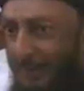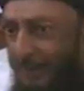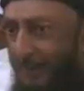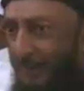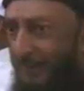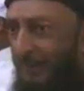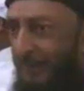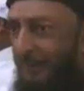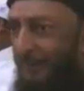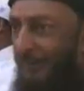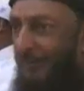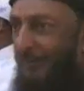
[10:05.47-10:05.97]

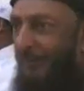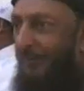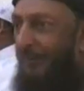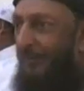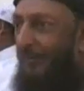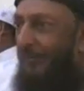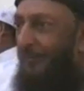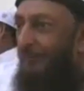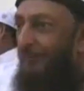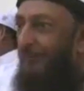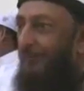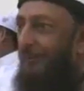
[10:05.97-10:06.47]
No.
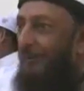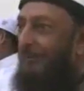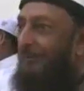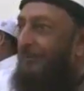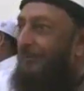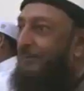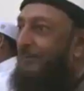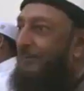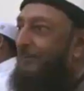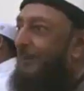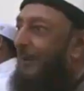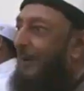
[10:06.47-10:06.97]

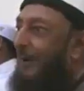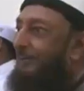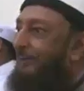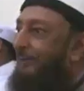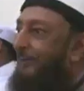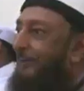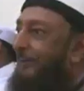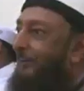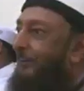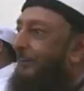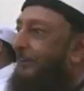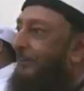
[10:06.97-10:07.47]
Once you have
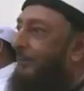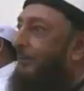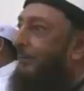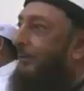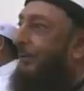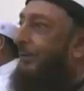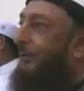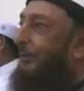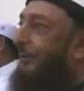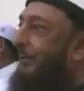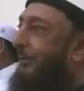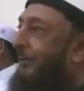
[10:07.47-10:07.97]
a
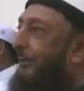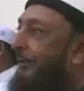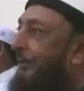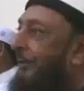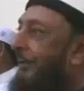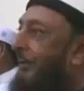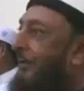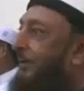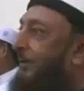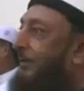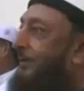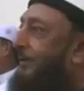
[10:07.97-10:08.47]
rule in the
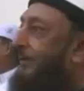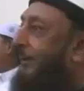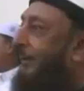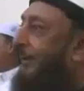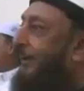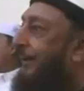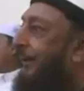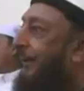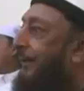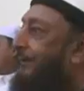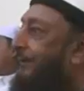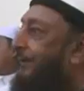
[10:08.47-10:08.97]
world which
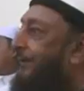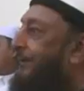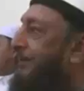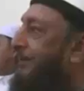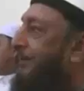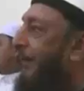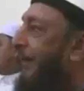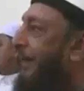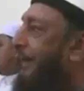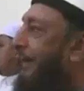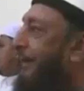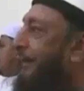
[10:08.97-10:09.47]
cannot be
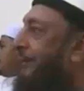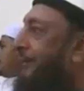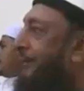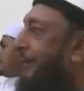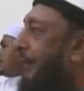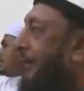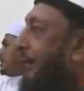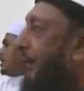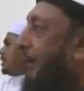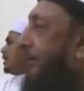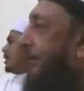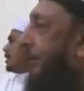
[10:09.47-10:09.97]
challenged,
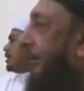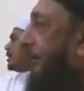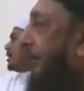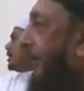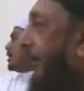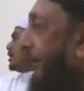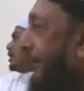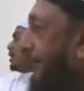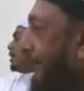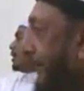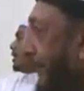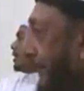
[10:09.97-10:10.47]
cannot be
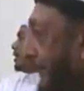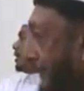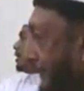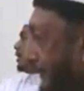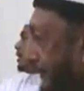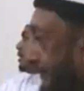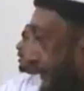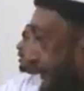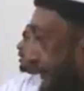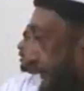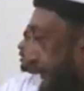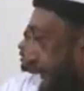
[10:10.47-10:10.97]
rivaled.